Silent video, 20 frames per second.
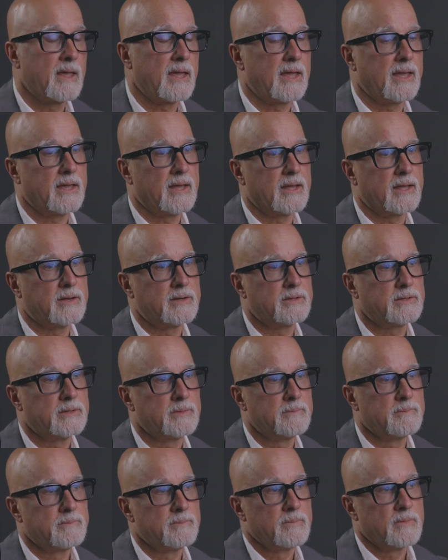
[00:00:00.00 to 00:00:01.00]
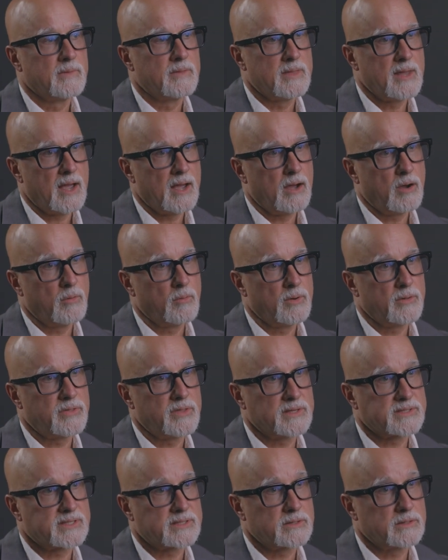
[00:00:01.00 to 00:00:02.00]
And now with
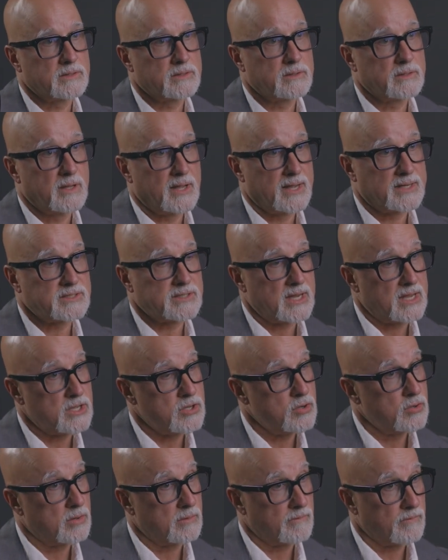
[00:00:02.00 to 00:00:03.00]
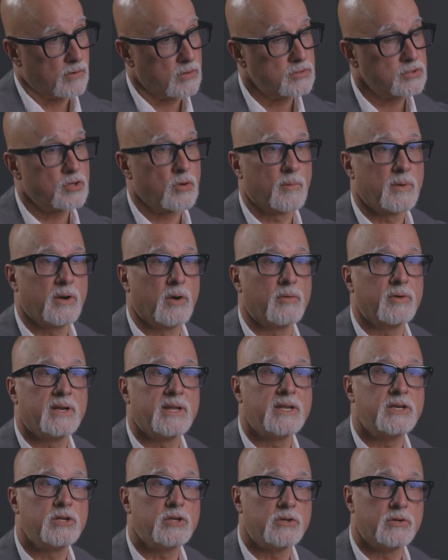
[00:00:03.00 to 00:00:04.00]
this SA universal, we don't
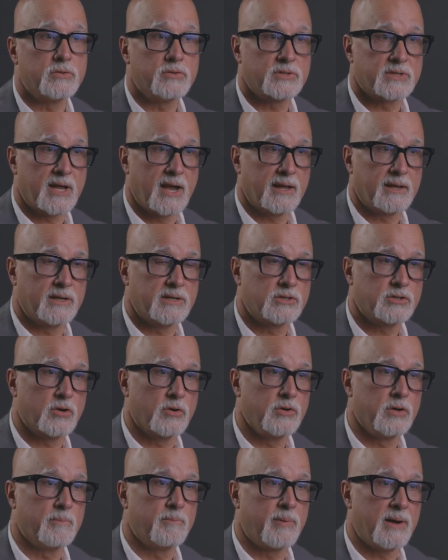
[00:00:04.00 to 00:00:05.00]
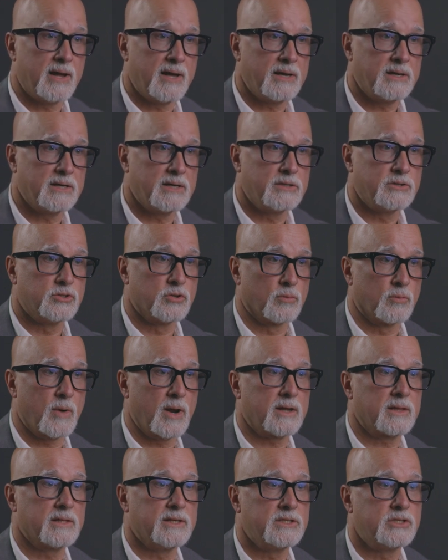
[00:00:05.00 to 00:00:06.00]
need to use silane. So you're bonding
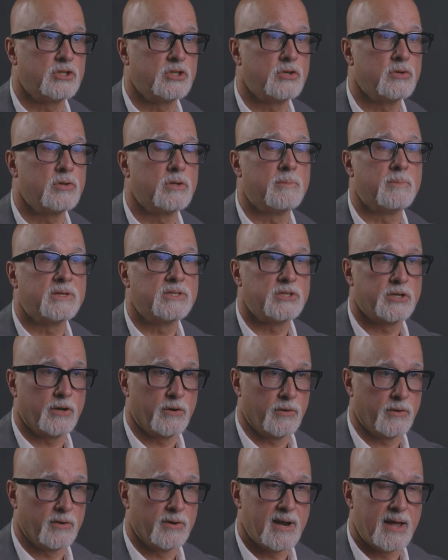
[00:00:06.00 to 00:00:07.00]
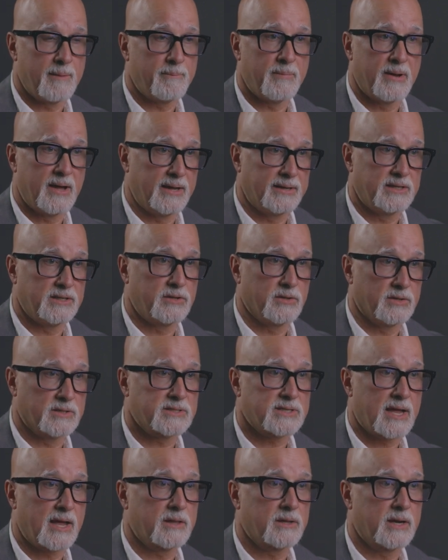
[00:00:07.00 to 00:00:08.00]
directly to the material, you're not bonding to the
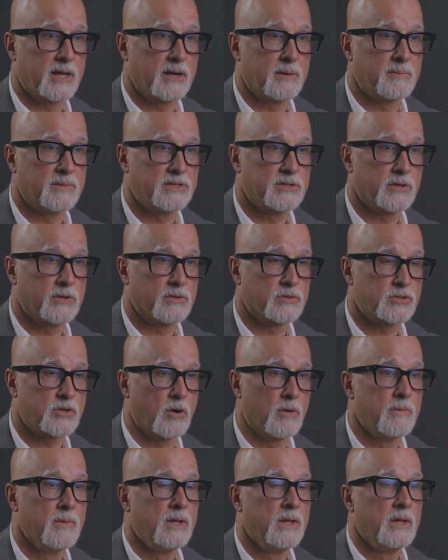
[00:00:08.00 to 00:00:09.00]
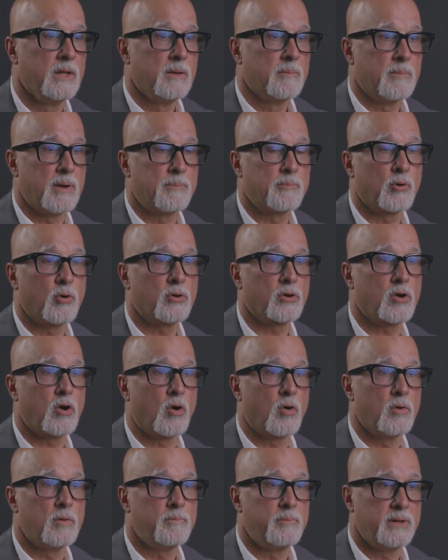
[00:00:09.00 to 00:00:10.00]
silanated material. So my
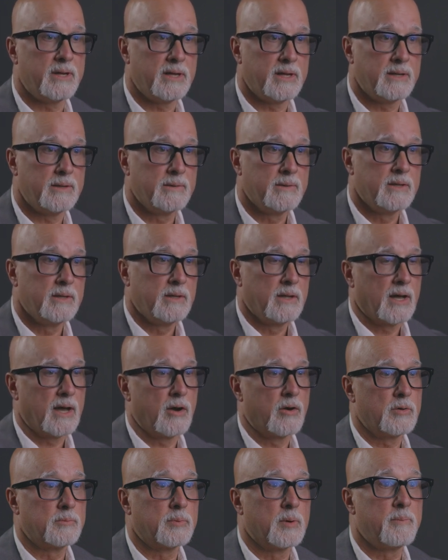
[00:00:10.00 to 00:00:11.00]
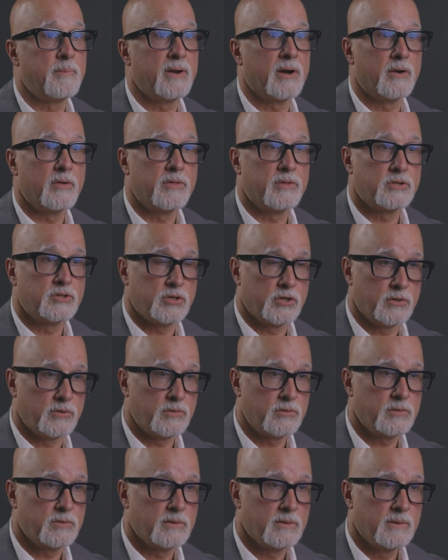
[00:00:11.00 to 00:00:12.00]
protocol would be I would prepare the
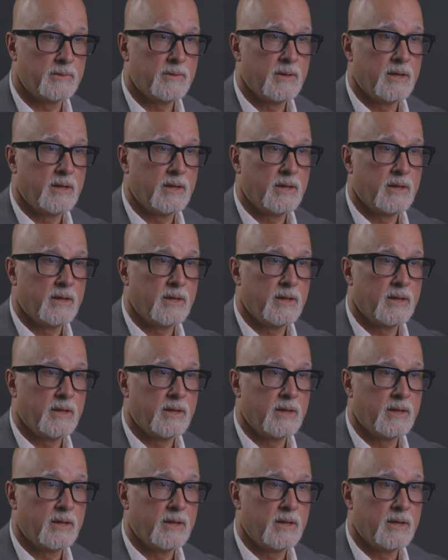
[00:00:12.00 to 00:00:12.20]
tooth,